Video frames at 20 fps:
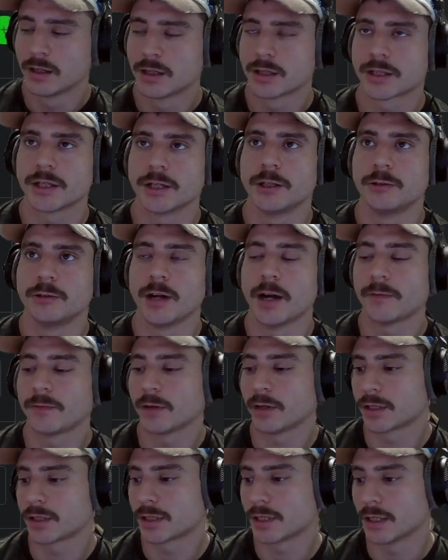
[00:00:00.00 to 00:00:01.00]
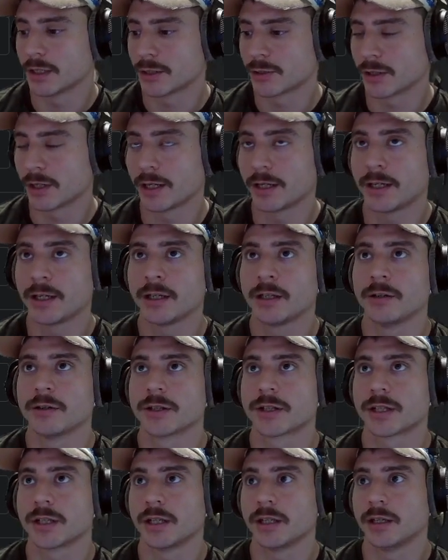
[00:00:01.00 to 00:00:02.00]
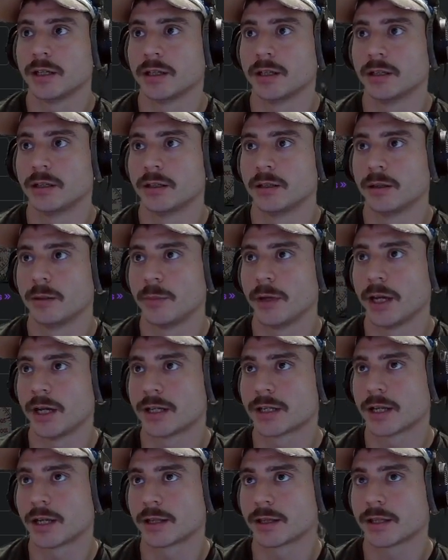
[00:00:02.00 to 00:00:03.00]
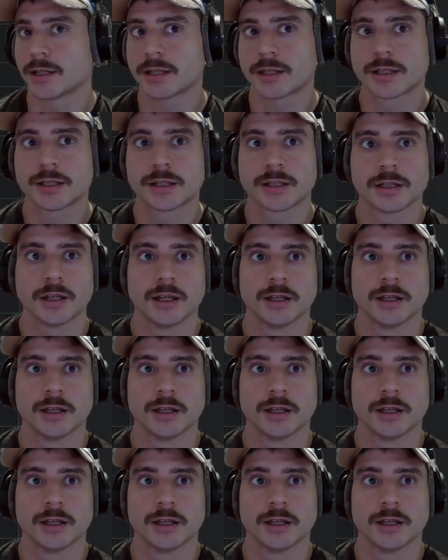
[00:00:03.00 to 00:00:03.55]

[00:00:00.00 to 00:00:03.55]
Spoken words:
So after it's done training, you'll see a page like this,